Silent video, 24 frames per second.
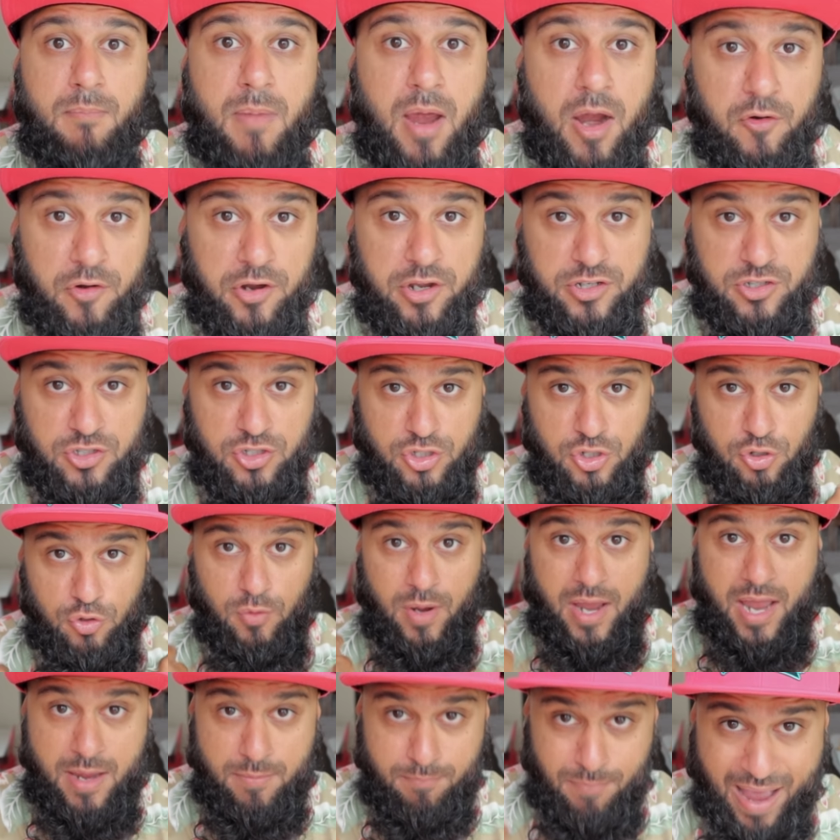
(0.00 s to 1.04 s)
married to
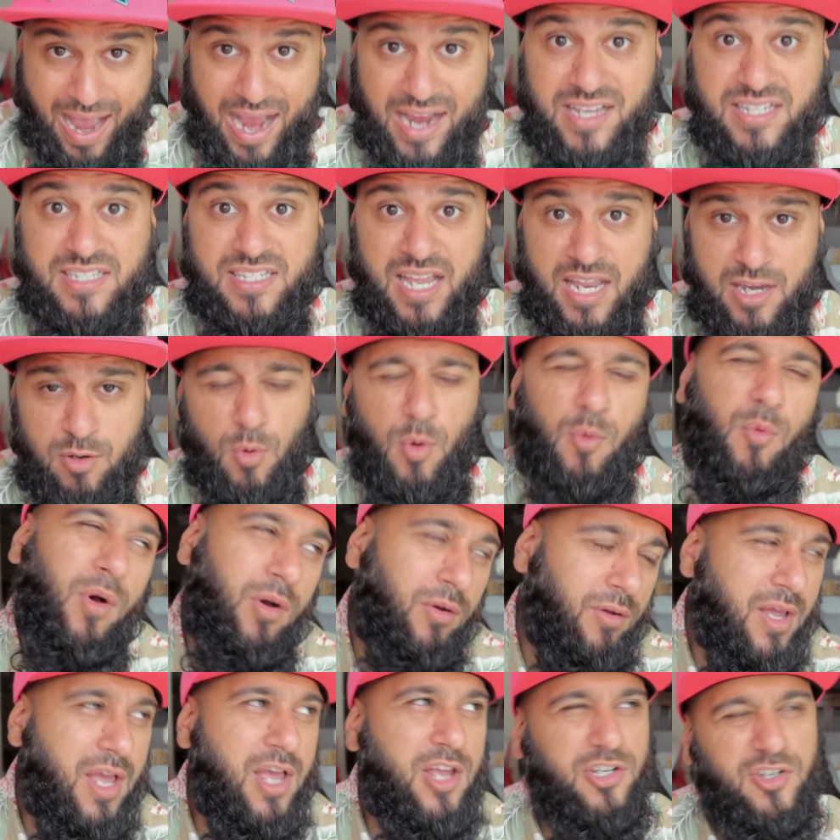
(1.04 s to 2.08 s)
a Pakistani,
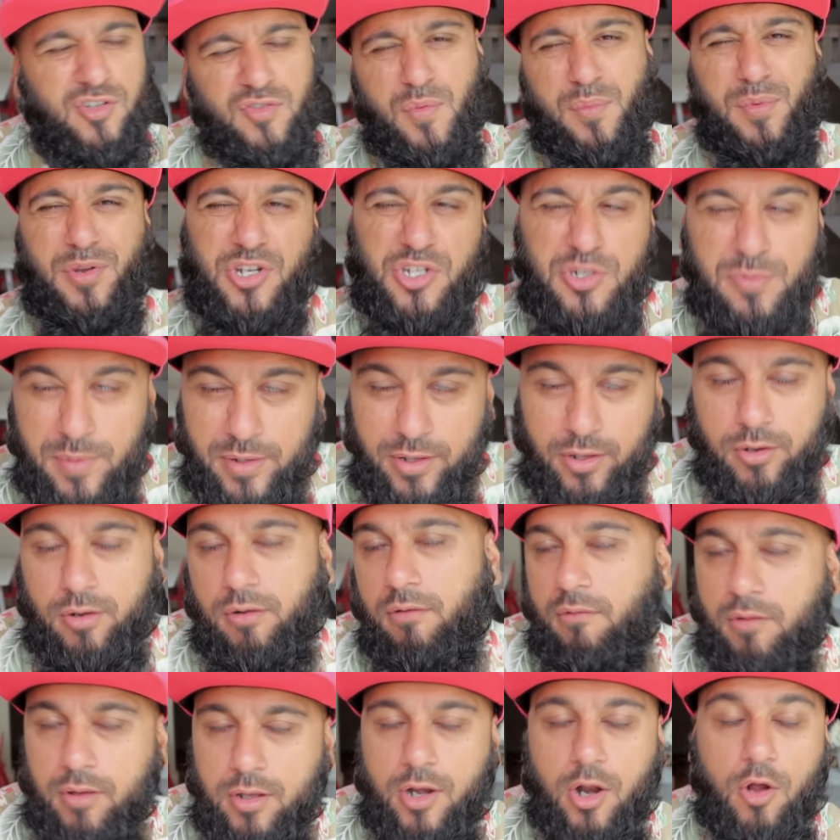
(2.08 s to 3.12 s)
well, she's from Kashmir,
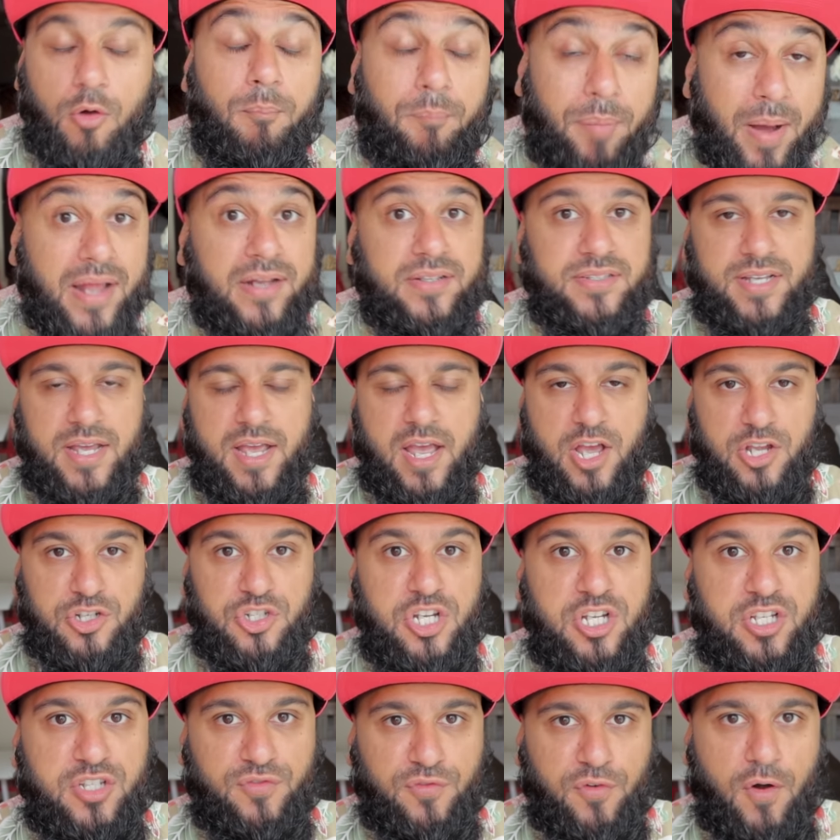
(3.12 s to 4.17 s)
you know, but
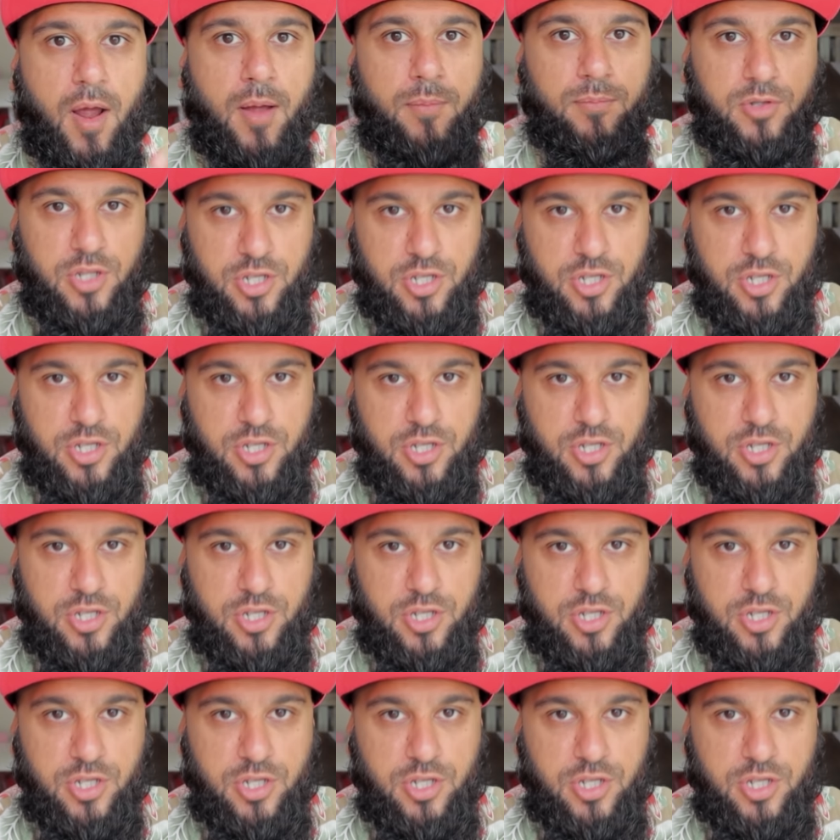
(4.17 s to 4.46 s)
she's from